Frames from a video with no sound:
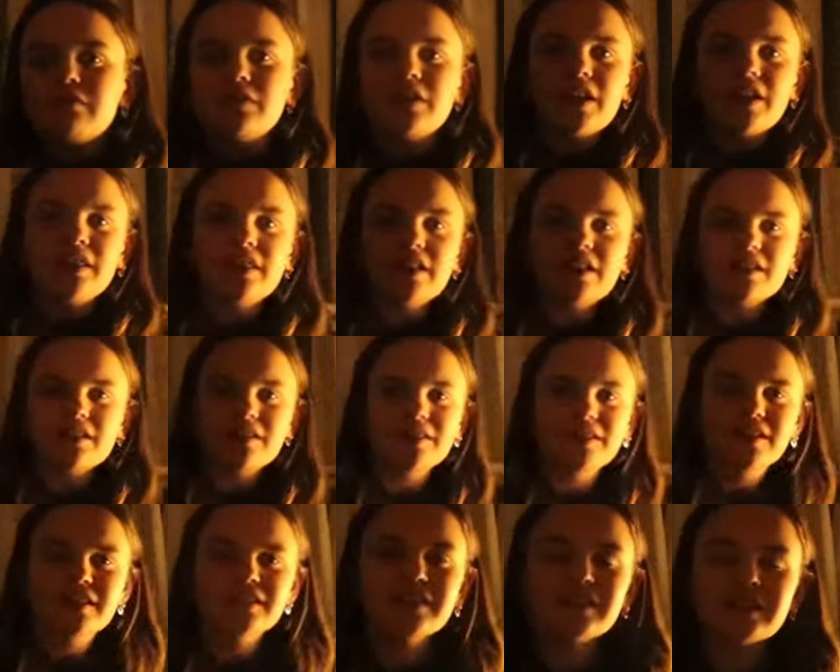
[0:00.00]
Like,
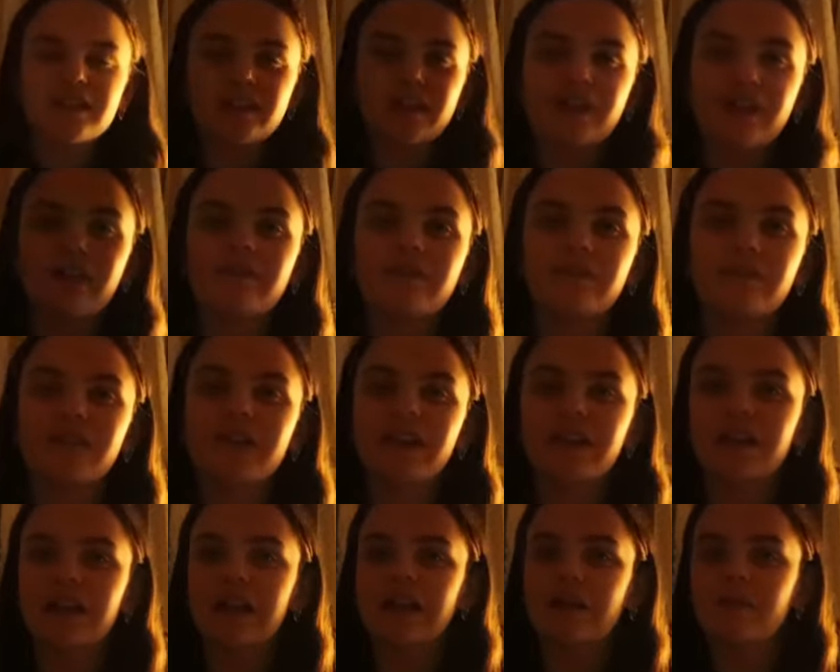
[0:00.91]
this is like, I feel
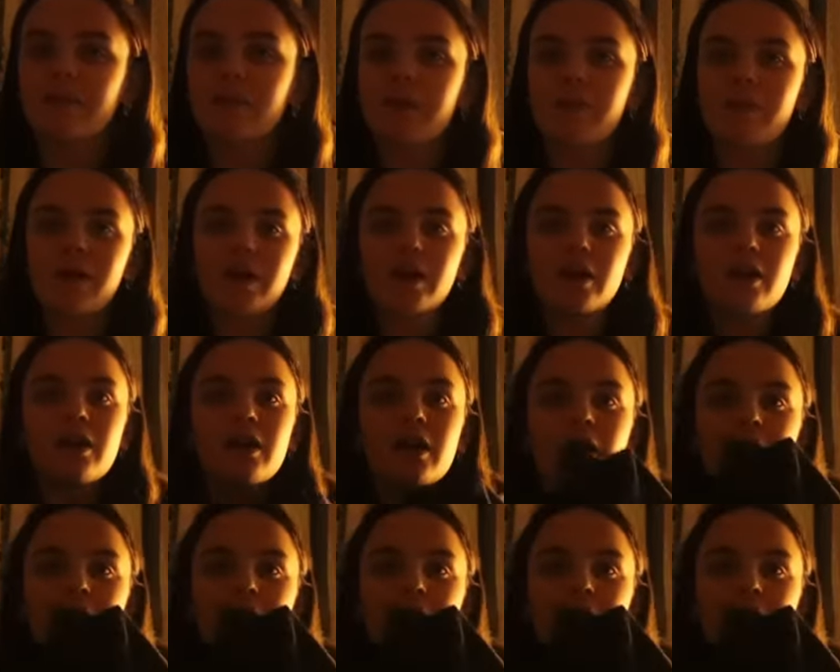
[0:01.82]
like a little bit better.